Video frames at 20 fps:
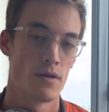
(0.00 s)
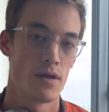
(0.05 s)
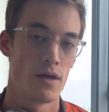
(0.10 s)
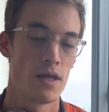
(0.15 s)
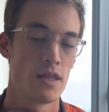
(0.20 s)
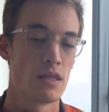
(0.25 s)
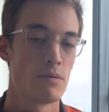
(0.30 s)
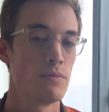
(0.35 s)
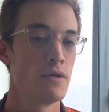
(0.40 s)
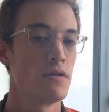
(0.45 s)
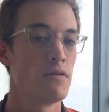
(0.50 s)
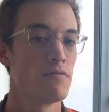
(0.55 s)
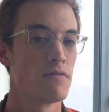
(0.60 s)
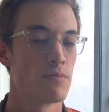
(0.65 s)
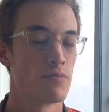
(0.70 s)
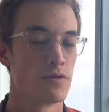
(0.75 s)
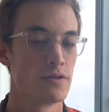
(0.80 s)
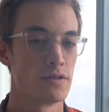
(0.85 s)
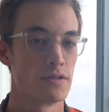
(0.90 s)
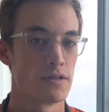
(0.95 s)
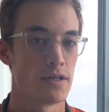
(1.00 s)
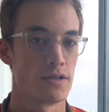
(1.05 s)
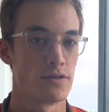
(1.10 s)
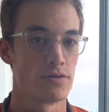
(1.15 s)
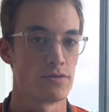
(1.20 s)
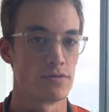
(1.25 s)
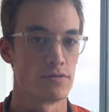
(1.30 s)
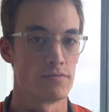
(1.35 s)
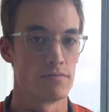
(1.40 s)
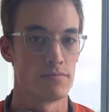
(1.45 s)
In the middle of the
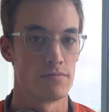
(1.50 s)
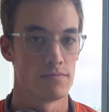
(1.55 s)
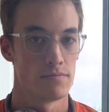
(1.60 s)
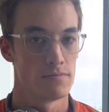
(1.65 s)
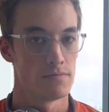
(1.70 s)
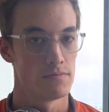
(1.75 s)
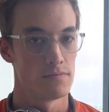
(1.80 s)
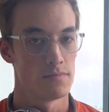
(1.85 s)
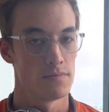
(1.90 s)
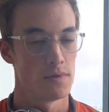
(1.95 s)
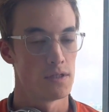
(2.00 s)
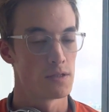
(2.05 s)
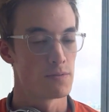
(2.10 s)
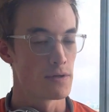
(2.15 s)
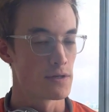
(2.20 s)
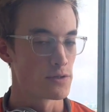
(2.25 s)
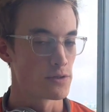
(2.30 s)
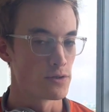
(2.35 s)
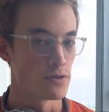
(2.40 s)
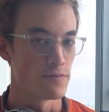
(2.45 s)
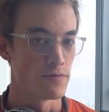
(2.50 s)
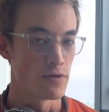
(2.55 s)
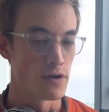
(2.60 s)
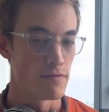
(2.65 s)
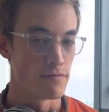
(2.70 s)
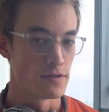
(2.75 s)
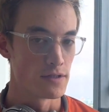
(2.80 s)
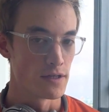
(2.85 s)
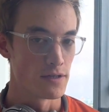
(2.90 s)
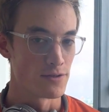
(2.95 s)
presentation, especially if you
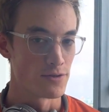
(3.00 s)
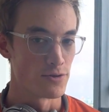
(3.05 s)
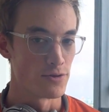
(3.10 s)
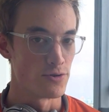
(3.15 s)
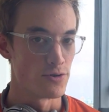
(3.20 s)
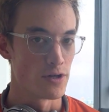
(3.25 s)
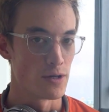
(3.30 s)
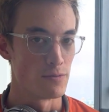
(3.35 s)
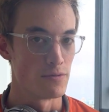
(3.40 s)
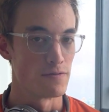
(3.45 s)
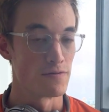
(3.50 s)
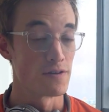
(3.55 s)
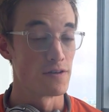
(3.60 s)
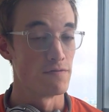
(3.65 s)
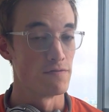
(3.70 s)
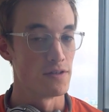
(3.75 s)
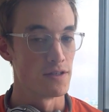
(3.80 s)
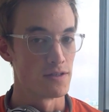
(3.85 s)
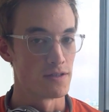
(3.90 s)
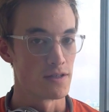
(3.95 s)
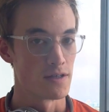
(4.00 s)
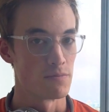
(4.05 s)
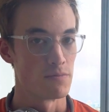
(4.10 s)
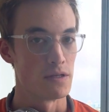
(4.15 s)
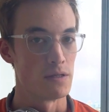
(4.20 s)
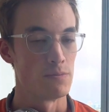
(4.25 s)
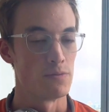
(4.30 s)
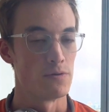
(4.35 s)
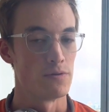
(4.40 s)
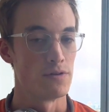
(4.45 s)
haven't done a good job of convincing
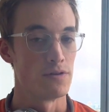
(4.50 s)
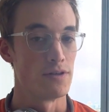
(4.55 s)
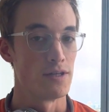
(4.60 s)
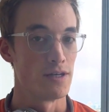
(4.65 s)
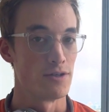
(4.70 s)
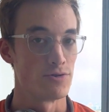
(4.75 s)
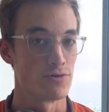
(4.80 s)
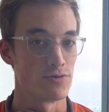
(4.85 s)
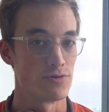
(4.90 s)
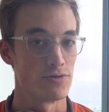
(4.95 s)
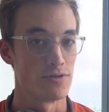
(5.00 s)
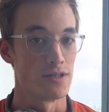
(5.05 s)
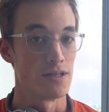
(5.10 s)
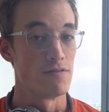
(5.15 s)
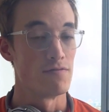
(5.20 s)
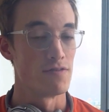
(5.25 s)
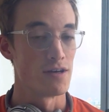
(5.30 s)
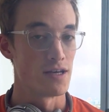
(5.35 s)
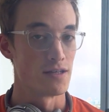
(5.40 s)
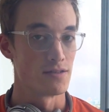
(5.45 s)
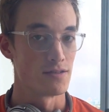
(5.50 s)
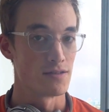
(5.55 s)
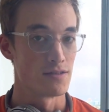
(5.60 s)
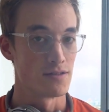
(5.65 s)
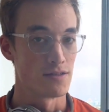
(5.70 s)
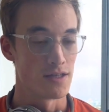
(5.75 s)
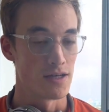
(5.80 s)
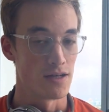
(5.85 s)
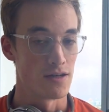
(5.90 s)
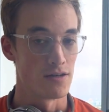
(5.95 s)
people that they should invest
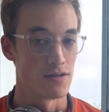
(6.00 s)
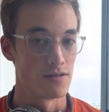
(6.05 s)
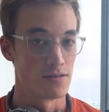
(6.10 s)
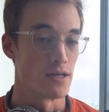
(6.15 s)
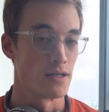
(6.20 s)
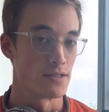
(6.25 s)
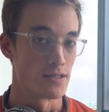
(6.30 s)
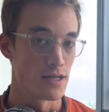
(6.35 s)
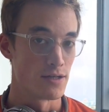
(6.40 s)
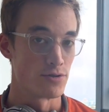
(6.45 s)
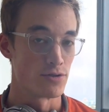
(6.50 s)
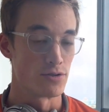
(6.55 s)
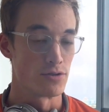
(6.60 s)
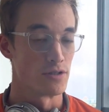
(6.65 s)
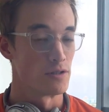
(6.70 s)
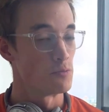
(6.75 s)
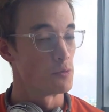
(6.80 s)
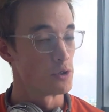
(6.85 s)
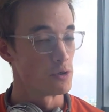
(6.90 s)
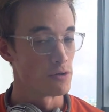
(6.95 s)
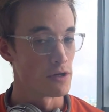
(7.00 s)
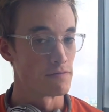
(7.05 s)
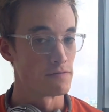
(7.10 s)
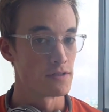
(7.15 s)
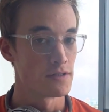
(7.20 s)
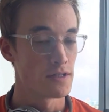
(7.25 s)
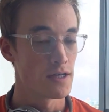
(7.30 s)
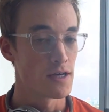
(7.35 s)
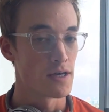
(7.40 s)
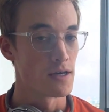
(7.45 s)
their attention in what you have to
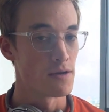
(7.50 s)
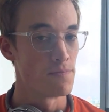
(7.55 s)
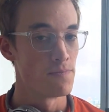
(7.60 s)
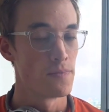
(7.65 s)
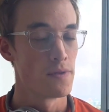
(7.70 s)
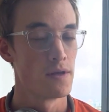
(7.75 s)
say,